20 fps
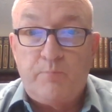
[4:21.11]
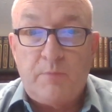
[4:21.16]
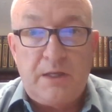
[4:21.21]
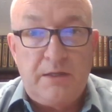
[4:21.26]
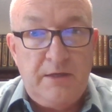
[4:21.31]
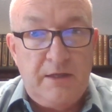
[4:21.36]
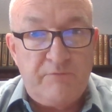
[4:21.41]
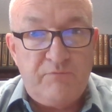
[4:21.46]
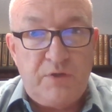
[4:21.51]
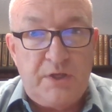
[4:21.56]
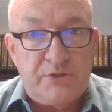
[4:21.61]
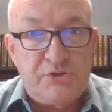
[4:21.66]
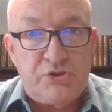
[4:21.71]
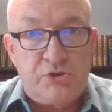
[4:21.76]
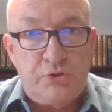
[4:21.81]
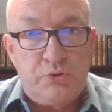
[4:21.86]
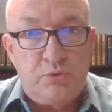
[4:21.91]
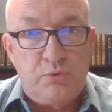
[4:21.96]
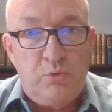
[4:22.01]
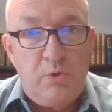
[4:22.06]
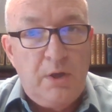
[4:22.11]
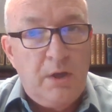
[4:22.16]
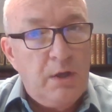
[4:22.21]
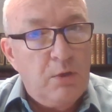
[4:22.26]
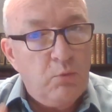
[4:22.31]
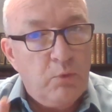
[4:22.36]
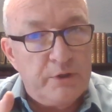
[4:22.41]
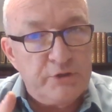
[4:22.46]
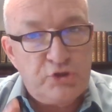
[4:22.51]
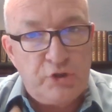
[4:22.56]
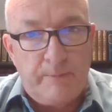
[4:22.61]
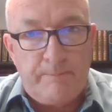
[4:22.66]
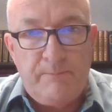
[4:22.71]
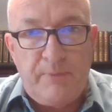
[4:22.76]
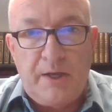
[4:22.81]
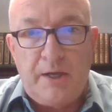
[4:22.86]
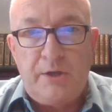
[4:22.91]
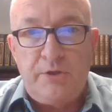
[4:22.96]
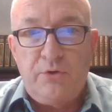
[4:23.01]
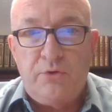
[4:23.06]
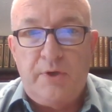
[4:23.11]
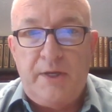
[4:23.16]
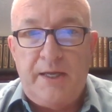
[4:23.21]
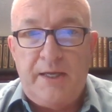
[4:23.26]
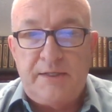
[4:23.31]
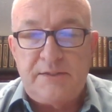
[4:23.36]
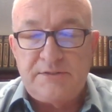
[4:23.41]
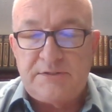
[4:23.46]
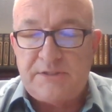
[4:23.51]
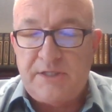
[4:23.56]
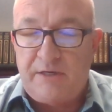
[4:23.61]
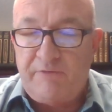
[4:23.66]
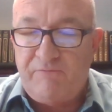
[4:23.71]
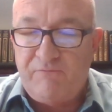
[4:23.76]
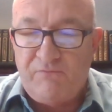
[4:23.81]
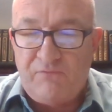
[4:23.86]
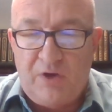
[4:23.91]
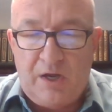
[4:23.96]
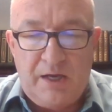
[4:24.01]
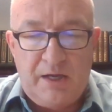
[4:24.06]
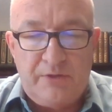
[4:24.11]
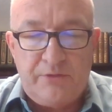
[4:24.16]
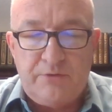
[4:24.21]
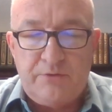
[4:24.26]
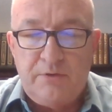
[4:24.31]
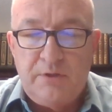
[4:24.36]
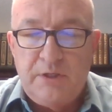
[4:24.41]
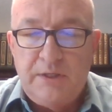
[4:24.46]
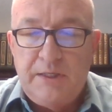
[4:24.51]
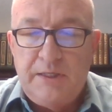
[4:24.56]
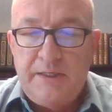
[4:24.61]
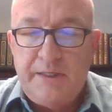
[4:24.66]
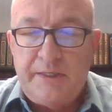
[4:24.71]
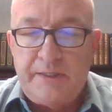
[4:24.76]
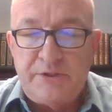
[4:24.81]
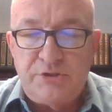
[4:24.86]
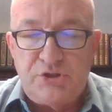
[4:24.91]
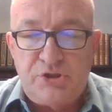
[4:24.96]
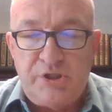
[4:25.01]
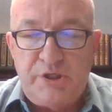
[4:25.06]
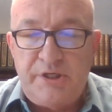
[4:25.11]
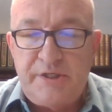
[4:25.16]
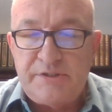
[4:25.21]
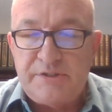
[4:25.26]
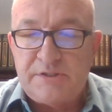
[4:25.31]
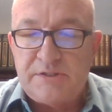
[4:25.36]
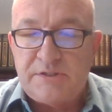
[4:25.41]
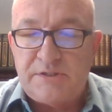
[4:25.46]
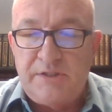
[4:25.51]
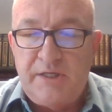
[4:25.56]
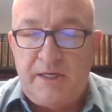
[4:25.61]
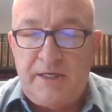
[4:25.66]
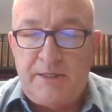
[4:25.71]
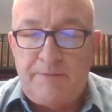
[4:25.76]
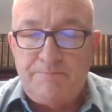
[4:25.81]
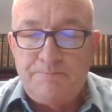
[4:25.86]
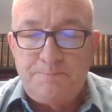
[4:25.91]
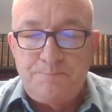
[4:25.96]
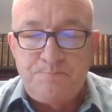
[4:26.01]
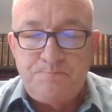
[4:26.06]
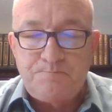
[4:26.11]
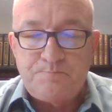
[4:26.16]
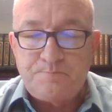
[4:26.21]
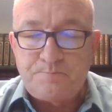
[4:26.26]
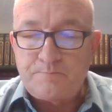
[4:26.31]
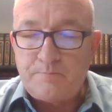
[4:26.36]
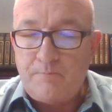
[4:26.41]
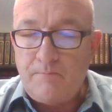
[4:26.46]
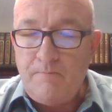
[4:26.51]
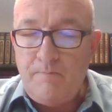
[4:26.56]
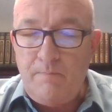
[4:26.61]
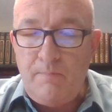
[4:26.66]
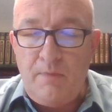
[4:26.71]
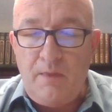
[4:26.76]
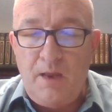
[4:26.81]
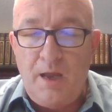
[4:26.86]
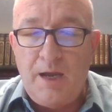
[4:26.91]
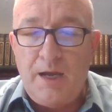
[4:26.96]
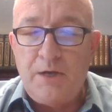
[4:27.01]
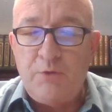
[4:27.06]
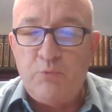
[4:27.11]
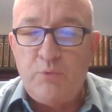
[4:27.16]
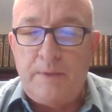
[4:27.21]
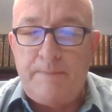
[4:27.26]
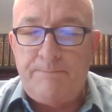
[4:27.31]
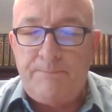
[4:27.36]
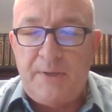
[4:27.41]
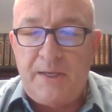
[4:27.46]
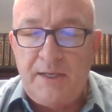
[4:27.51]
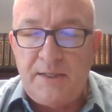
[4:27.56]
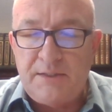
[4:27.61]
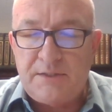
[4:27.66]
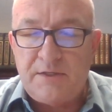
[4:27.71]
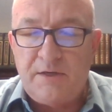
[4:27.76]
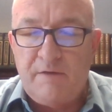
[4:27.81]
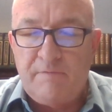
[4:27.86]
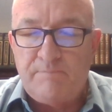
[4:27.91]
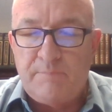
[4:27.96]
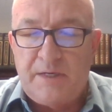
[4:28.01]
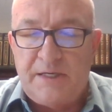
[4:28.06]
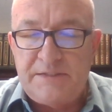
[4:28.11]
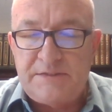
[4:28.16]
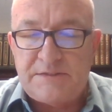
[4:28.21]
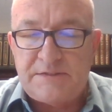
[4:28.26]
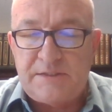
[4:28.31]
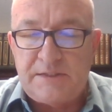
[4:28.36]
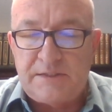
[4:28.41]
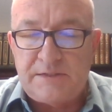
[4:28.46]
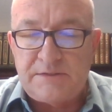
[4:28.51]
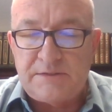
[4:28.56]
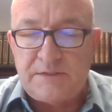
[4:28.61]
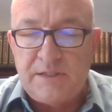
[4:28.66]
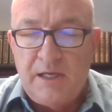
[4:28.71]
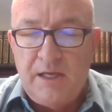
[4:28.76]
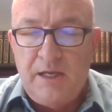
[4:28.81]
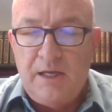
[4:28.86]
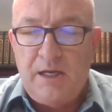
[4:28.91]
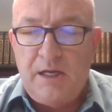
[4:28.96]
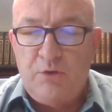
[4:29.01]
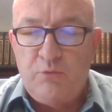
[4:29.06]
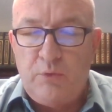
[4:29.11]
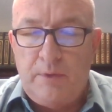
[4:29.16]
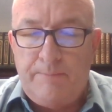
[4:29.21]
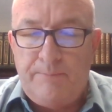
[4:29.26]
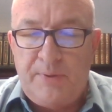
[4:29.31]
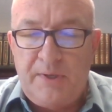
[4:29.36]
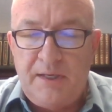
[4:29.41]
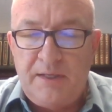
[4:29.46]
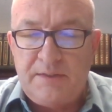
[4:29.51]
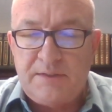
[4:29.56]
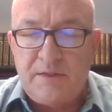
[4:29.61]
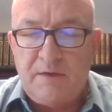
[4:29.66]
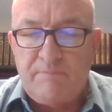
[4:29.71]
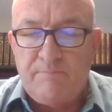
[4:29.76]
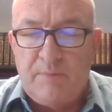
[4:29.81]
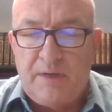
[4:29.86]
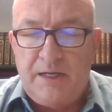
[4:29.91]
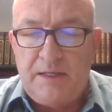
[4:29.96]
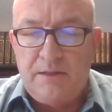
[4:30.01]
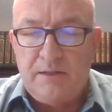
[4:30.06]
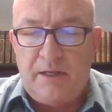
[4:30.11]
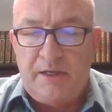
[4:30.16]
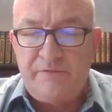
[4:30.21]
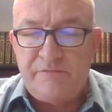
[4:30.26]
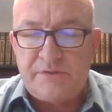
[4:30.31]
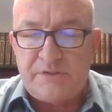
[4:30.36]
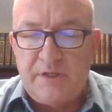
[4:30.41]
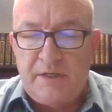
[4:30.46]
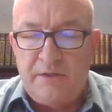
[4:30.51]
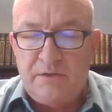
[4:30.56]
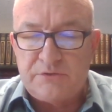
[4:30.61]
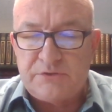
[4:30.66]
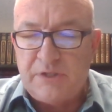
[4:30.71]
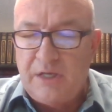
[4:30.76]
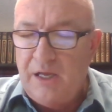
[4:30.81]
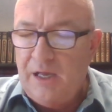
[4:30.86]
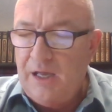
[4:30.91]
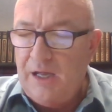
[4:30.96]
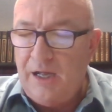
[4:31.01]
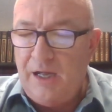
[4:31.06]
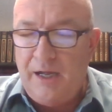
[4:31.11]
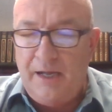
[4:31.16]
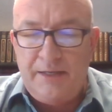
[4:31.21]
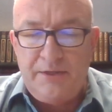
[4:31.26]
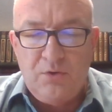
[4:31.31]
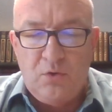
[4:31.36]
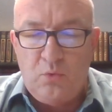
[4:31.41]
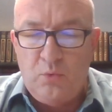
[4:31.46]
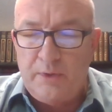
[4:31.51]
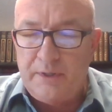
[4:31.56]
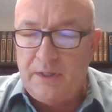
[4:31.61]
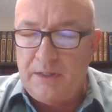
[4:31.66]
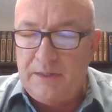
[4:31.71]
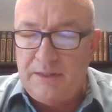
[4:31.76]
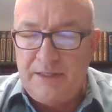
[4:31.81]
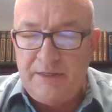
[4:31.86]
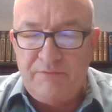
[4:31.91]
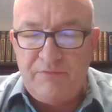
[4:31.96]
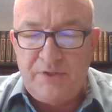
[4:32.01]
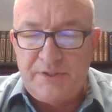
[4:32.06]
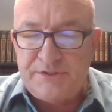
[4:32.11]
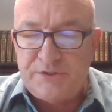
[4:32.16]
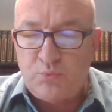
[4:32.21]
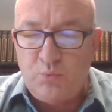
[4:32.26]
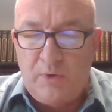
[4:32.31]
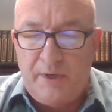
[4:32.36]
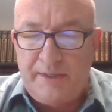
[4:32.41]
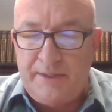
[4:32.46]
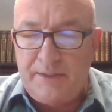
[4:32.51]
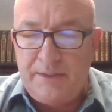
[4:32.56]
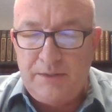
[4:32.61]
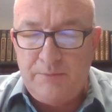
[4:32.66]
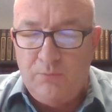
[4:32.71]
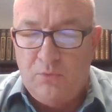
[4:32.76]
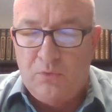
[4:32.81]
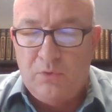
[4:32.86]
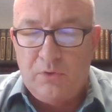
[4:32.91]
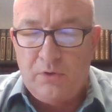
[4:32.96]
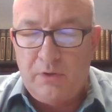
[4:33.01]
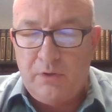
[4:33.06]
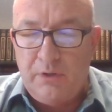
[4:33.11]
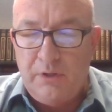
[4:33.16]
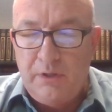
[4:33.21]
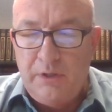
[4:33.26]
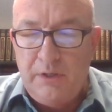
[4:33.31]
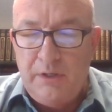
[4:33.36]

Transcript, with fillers: And if that's you, why don't you bow your head and say, Father, in Jesus' name, I repent of my sins. I repent of my lifestyles. I don't want to live this way anymore.